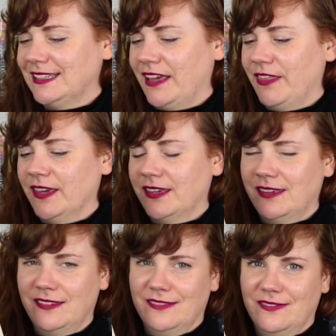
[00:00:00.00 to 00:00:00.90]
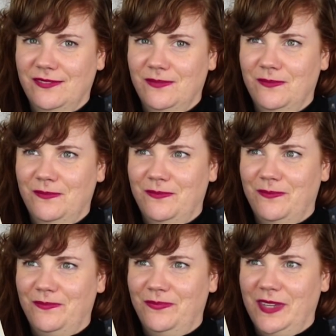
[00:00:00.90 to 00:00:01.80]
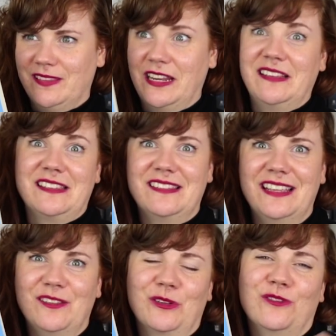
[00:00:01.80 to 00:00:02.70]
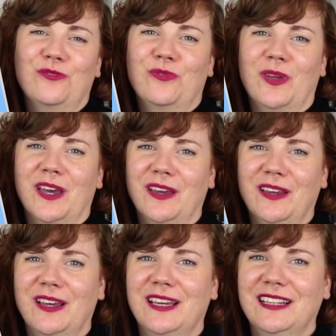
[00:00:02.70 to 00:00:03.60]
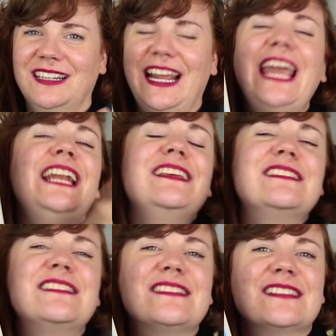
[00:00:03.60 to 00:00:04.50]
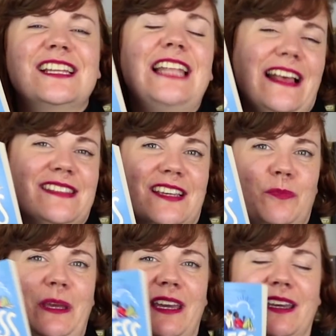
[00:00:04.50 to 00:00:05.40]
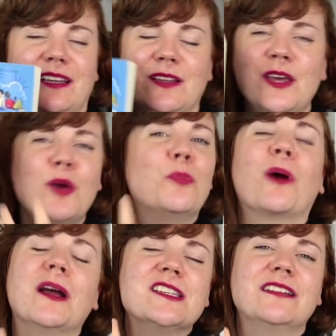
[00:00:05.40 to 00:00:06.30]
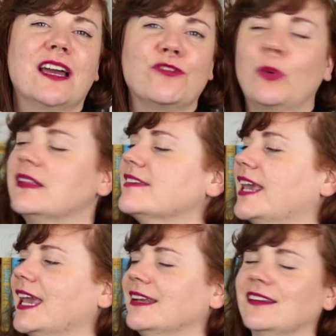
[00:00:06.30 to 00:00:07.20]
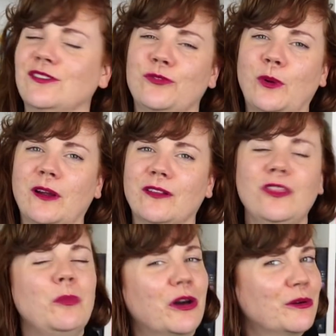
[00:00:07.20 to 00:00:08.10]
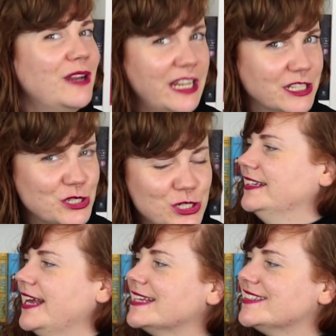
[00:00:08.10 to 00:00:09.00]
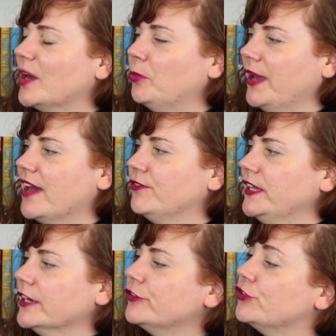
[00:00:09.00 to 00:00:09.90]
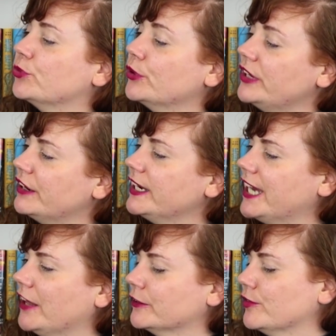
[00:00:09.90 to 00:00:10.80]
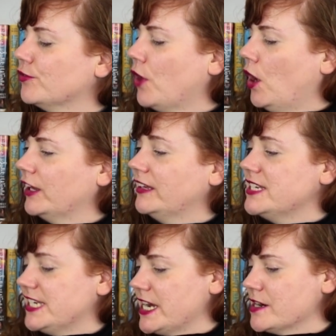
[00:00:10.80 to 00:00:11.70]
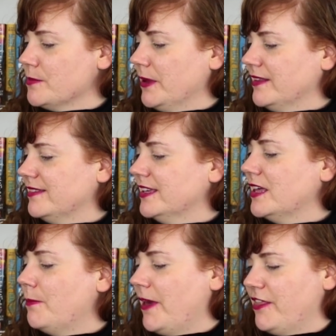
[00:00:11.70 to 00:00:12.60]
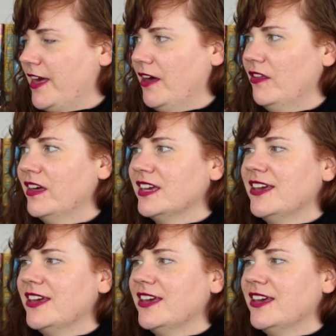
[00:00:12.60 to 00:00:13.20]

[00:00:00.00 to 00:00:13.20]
think it's nice to see sort of an 80s classic being brought to life once again for the modern age. Next up, we have The Extraordinary Colors of Auden Dare by Zila Bethel.